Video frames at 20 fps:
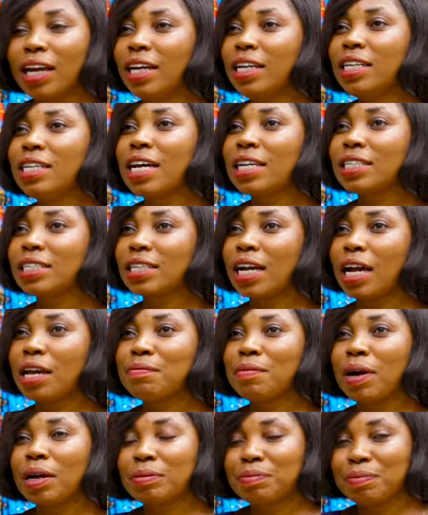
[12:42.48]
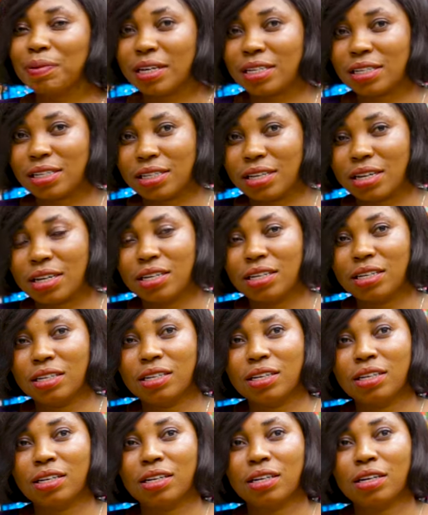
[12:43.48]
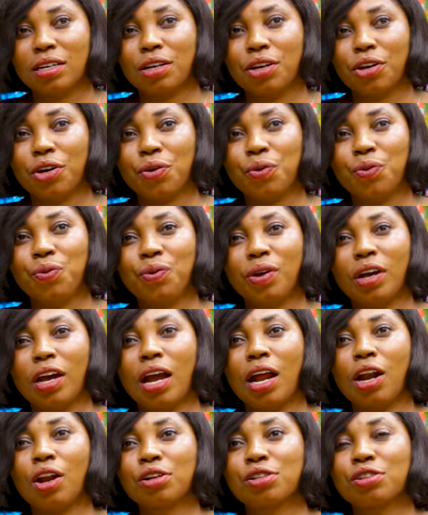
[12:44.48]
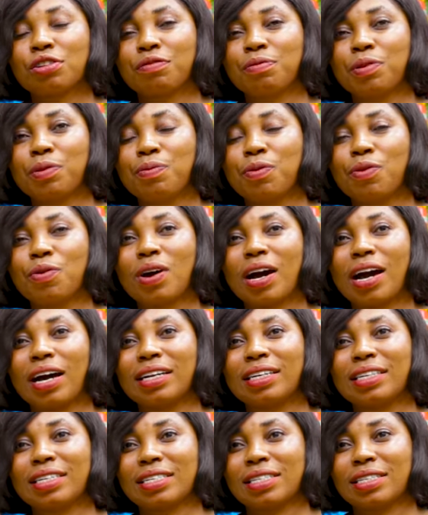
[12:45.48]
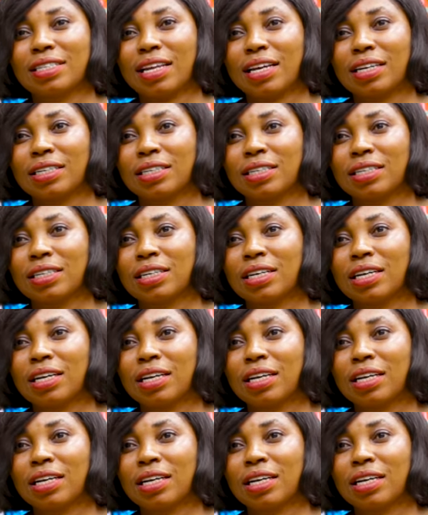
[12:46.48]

In Ashaiman per se, a lot of people understand